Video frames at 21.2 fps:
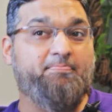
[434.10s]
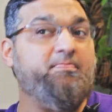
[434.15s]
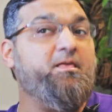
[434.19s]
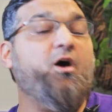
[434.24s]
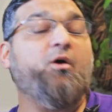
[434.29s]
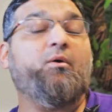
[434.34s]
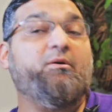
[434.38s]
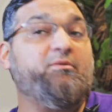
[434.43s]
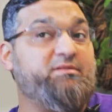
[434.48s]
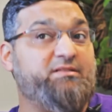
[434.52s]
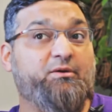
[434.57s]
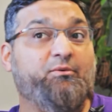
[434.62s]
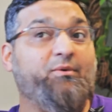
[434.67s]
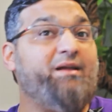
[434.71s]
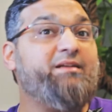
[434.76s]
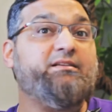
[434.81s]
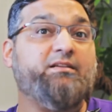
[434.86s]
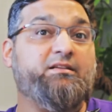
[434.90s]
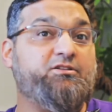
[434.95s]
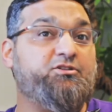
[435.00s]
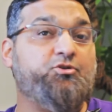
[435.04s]
No, it was a
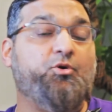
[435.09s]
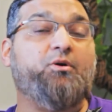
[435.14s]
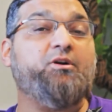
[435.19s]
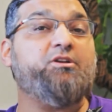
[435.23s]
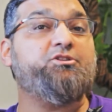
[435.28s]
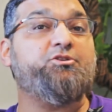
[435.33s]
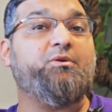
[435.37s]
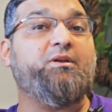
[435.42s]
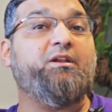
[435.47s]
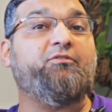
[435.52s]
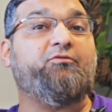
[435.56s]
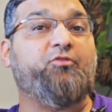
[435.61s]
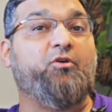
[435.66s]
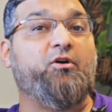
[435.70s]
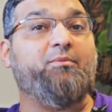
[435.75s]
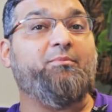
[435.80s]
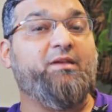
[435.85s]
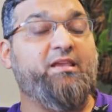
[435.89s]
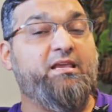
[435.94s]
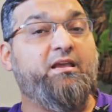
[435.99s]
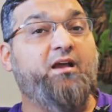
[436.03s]
rented storage unit
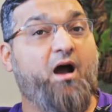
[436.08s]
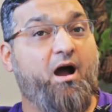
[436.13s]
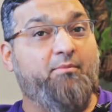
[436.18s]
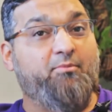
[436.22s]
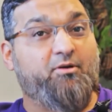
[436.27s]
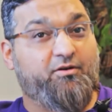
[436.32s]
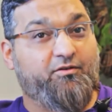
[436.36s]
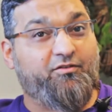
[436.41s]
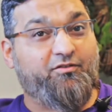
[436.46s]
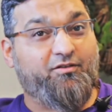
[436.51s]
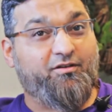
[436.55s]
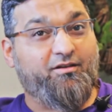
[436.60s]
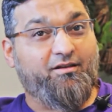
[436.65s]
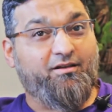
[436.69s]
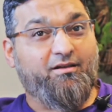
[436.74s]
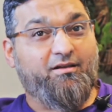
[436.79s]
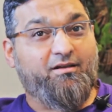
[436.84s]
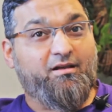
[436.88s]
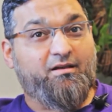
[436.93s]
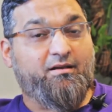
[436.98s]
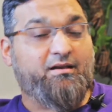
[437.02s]
for e-commerce.
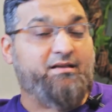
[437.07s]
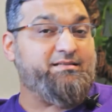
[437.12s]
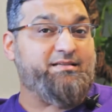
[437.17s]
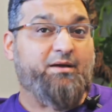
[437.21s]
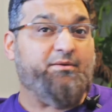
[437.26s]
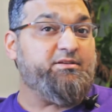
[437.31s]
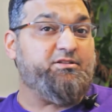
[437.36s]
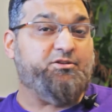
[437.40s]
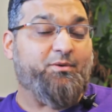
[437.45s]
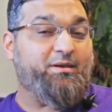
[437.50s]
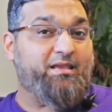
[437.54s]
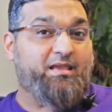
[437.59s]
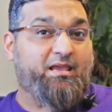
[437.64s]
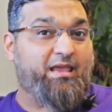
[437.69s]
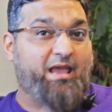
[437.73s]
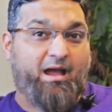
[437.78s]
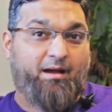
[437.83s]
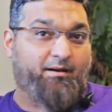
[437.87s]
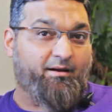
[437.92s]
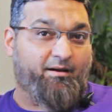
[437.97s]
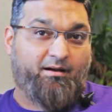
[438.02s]
Because I was doing
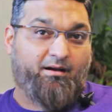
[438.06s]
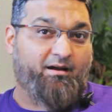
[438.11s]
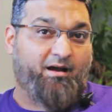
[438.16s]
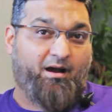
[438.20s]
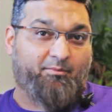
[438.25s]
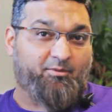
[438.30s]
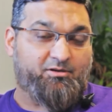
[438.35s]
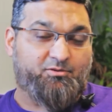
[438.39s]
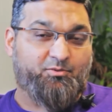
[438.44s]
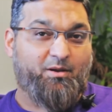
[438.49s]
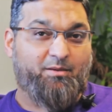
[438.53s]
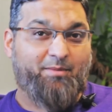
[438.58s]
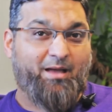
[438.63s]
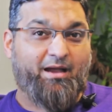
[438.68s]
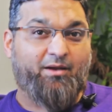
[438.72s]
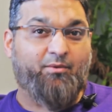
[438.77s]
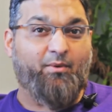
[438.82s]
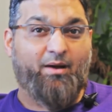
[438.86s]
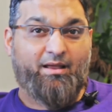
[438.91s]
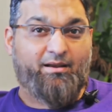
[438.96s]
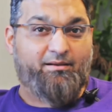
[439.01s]
e-commerce way
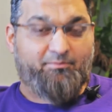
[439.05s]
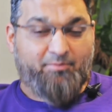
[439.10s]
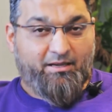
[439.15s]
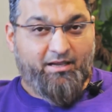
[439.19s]
back when.